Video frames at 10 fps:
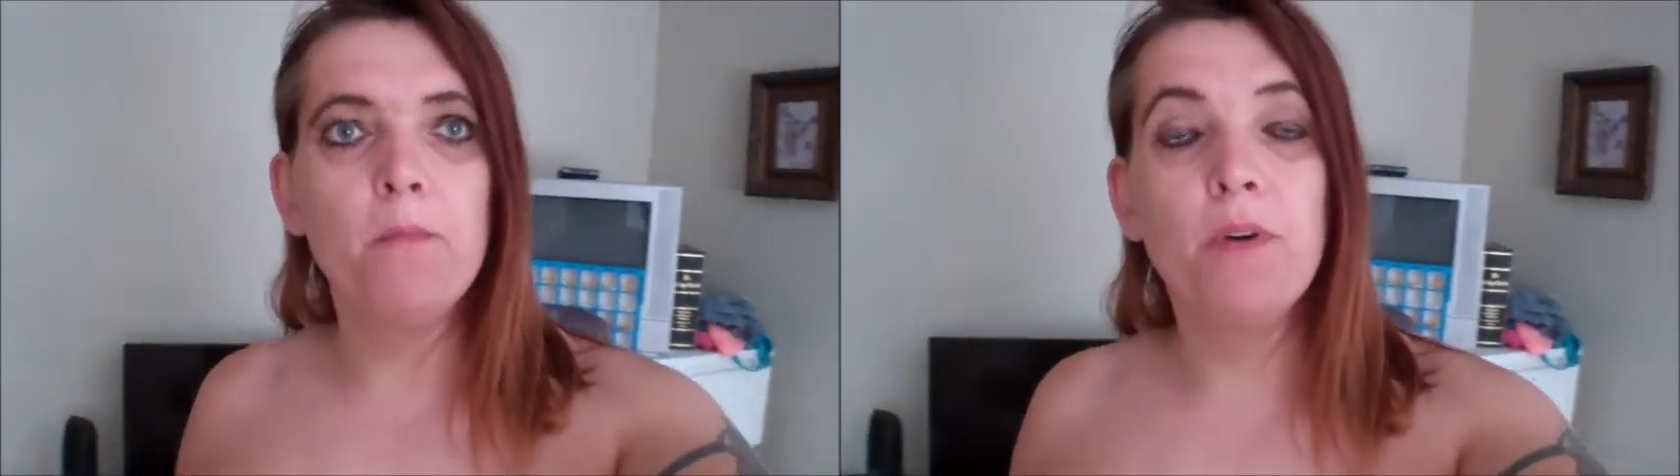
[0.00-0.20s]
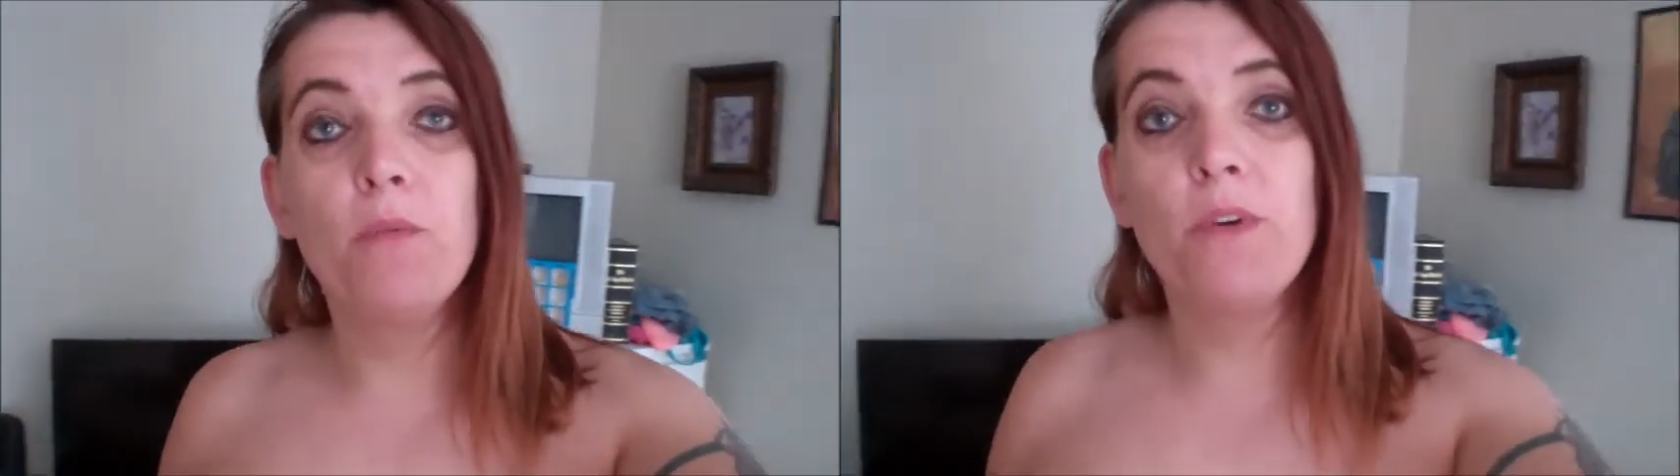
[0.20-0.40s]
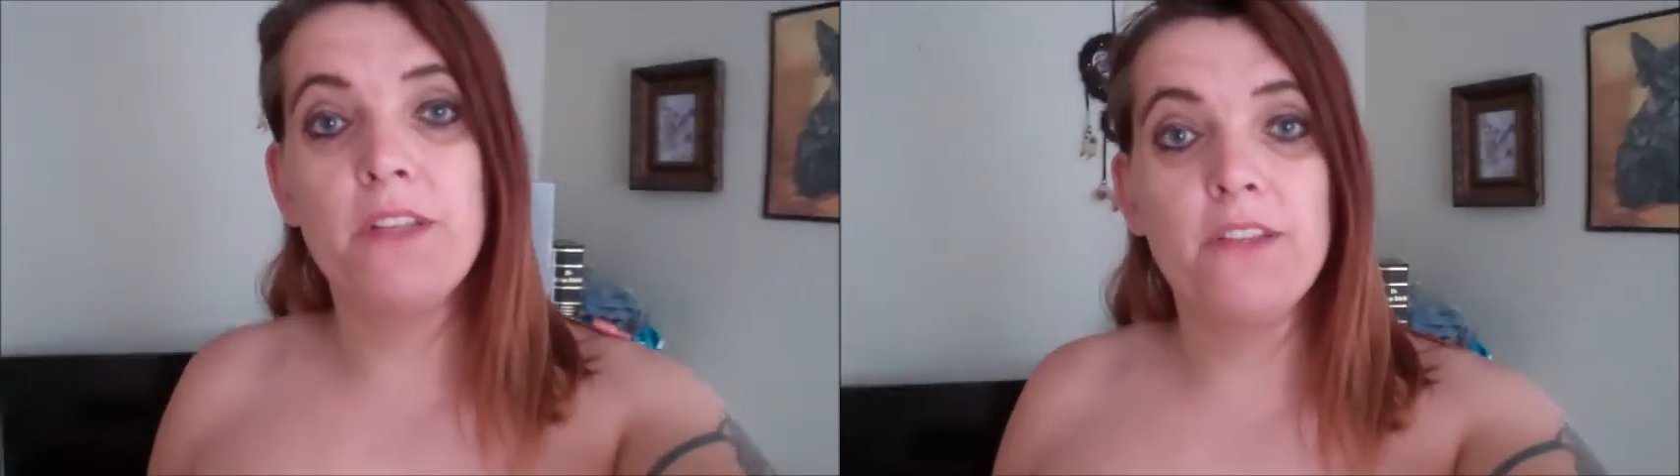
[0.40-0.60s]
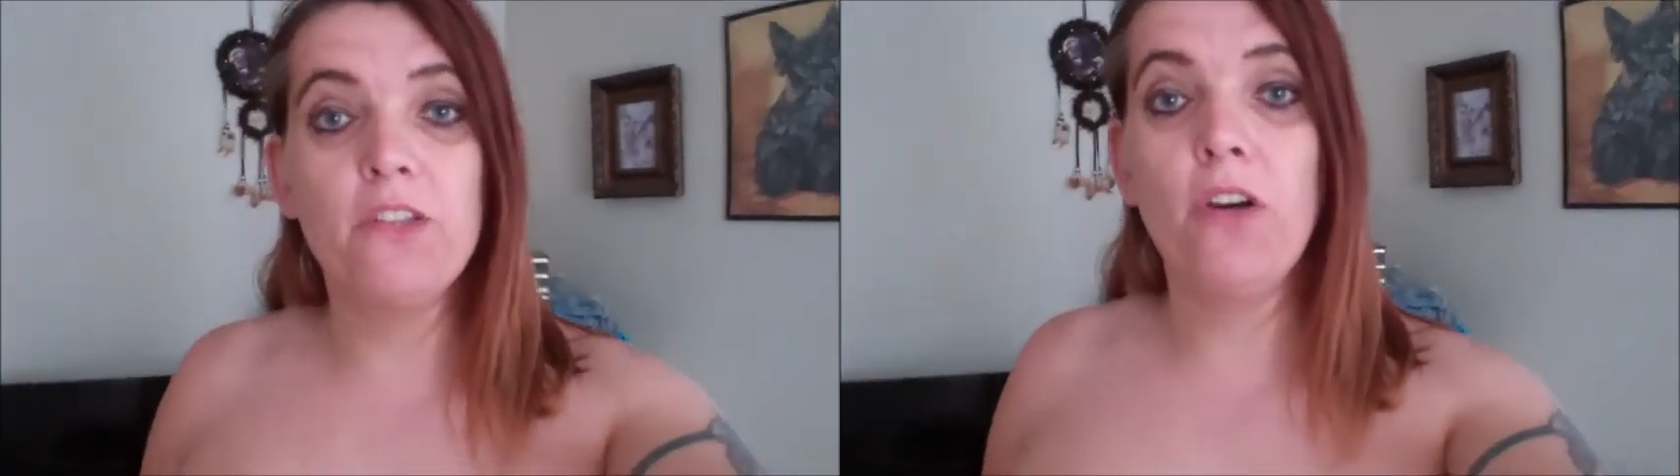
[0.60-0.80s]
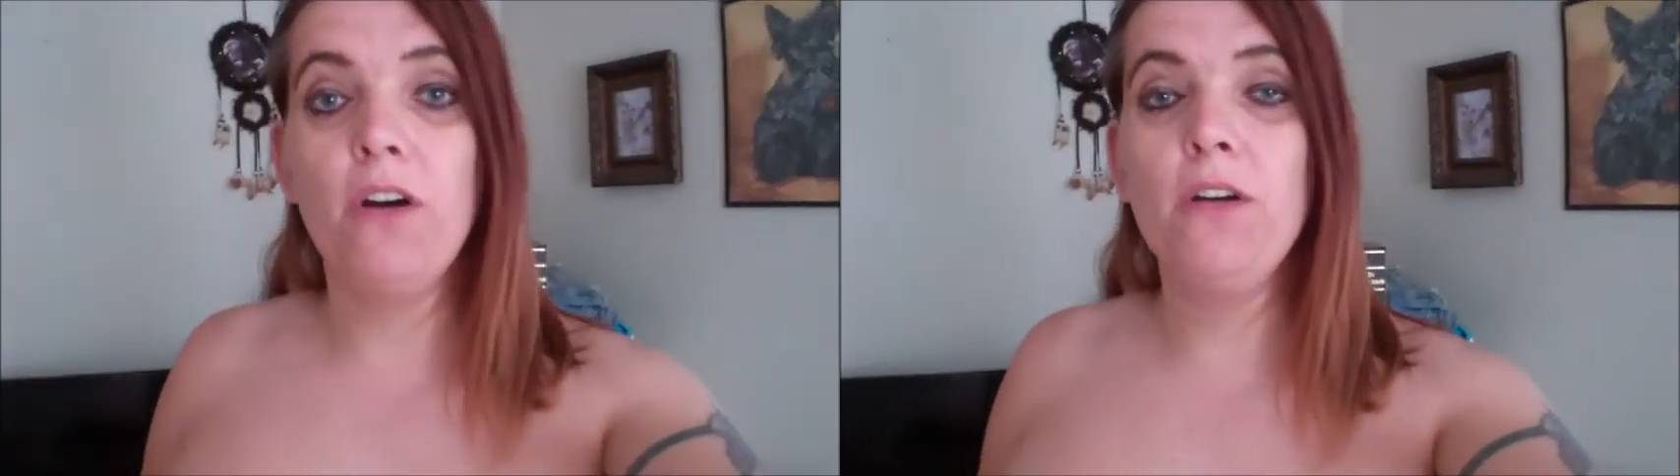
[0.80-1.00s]
been with the
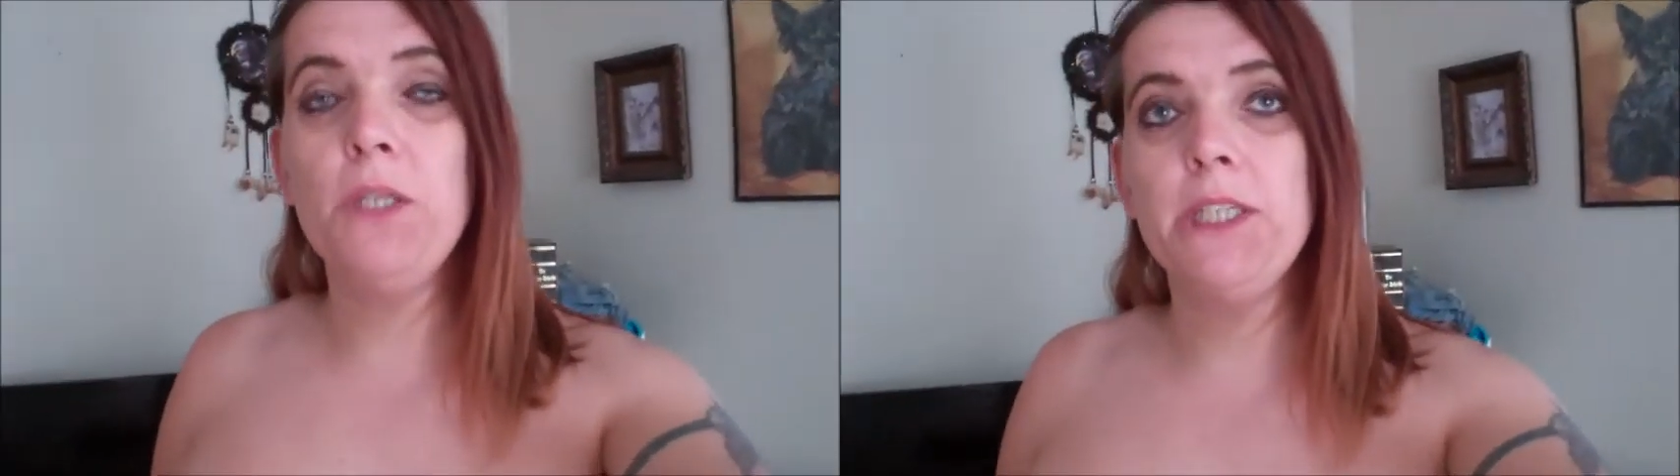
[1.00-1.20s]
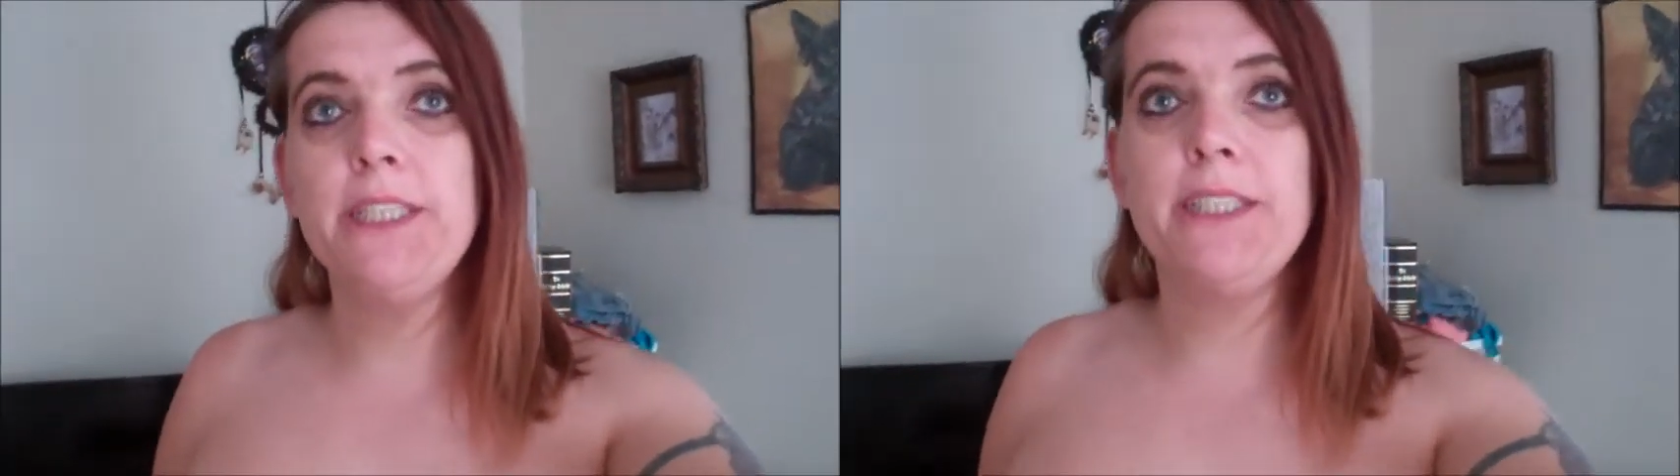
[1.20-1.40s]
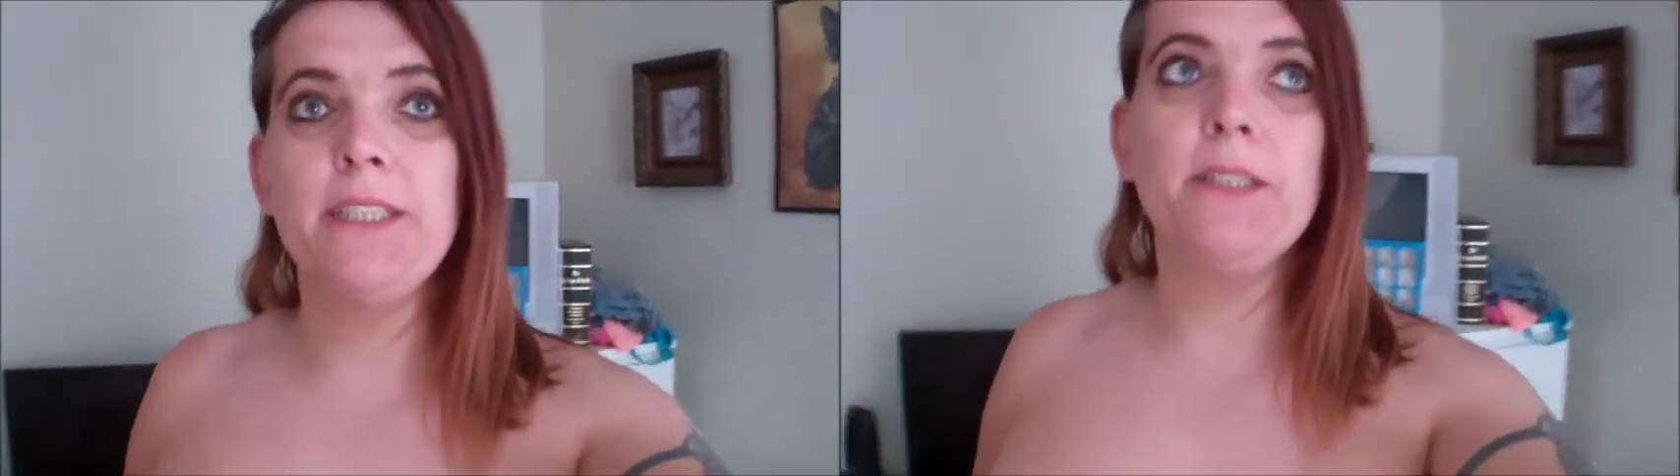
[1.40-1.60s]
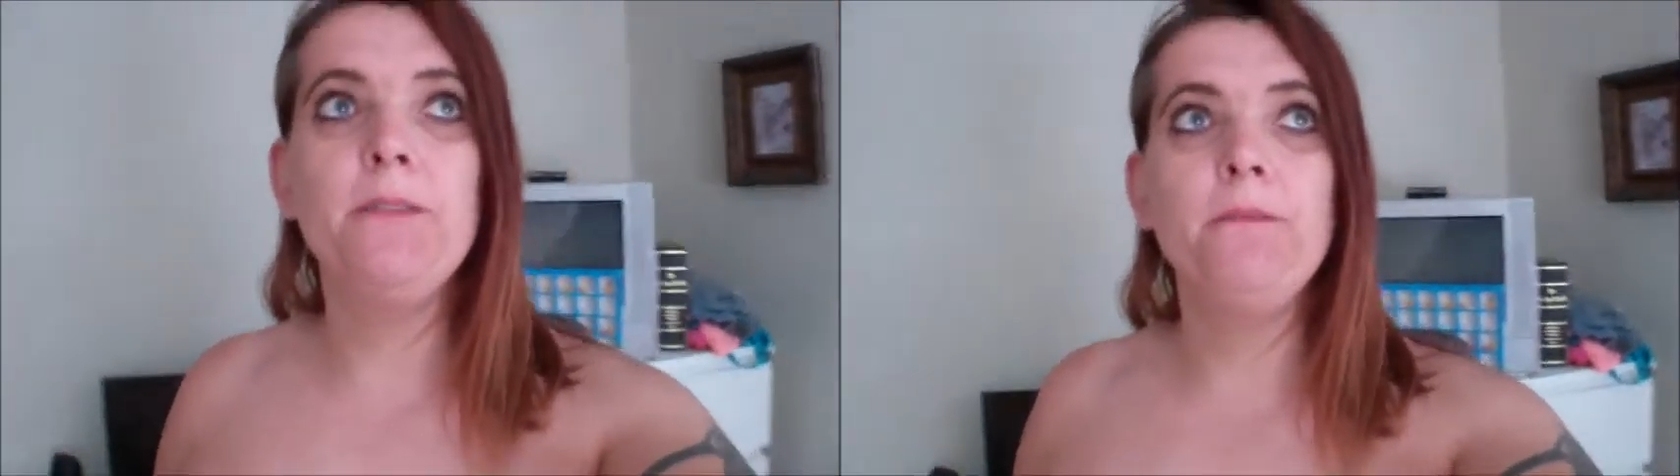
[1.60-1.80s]
dogs.